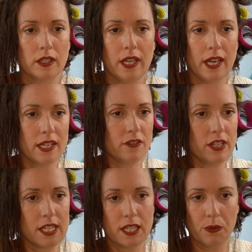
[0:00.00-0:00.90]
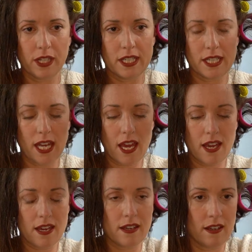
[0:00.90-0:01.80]
And if it doesn't want to
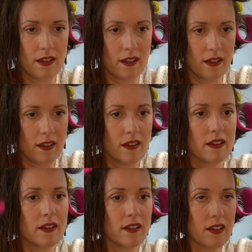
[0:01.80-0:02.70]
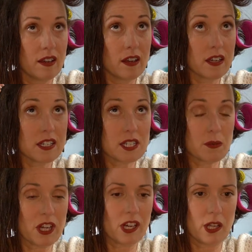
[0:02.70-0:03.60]
stay, let's
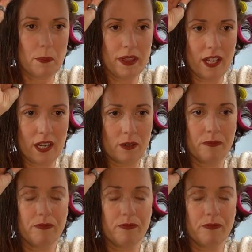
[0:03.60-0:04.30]
put a clip in there.